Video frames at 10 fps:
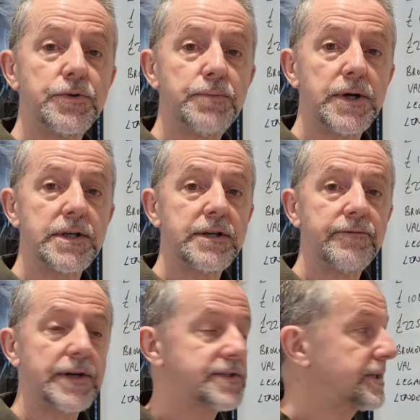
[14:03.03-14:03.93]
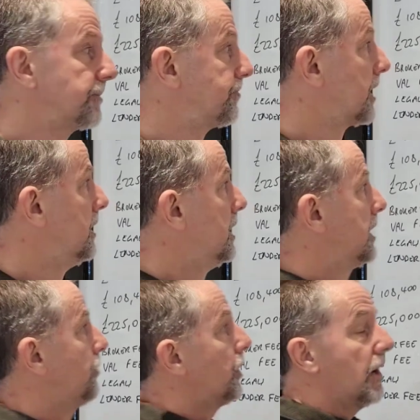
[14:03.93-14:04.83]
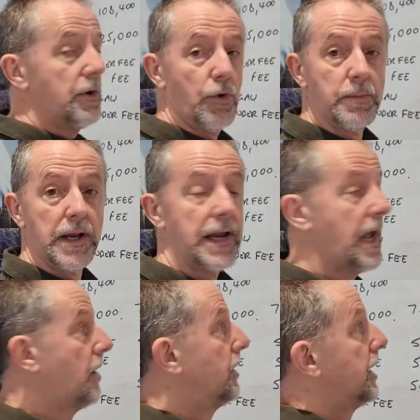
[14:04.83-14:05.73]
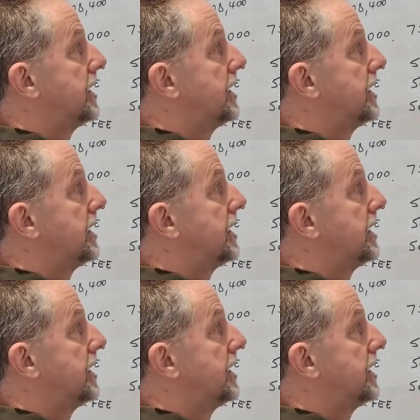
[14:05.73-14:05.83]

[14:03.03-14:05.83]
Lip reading: to your buy-to-let investing. Now, what I normally allow